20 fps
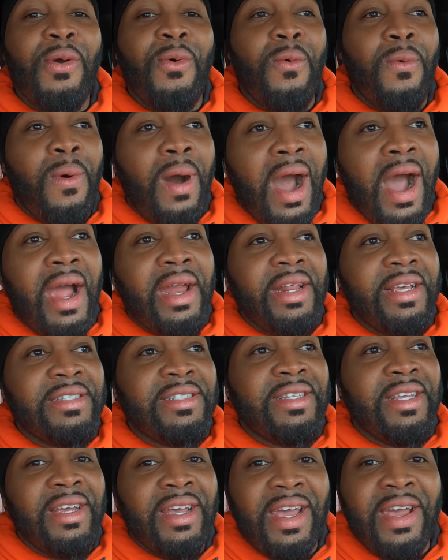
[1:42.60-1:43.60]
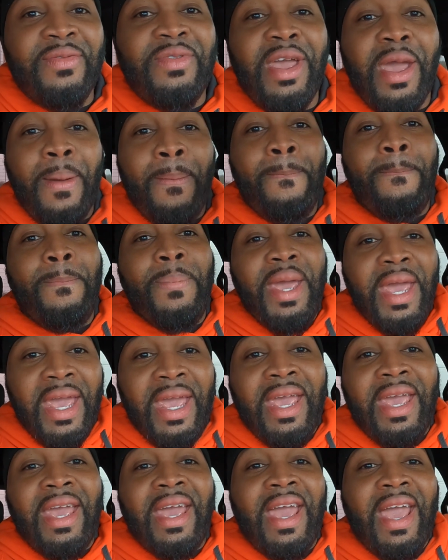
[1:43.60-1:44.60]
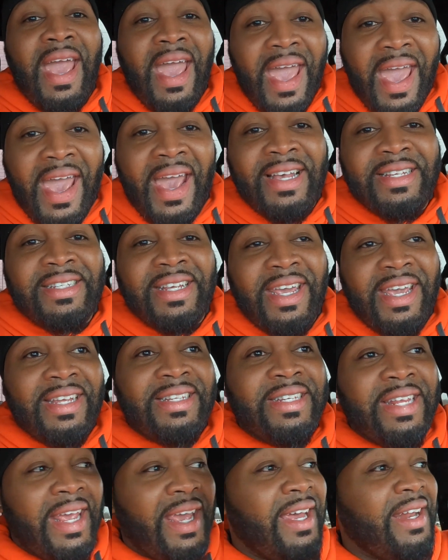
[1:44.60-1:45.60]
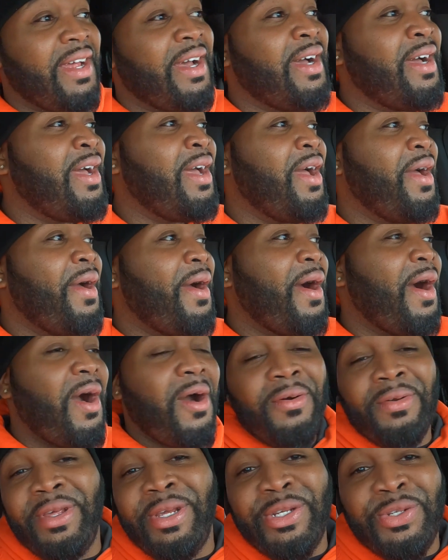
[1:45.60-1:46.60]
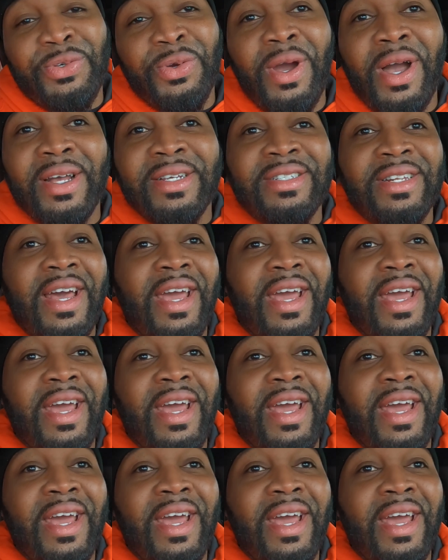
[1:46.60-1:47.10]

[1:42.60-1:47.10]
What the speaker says: why they still have that big antenna on these trucks?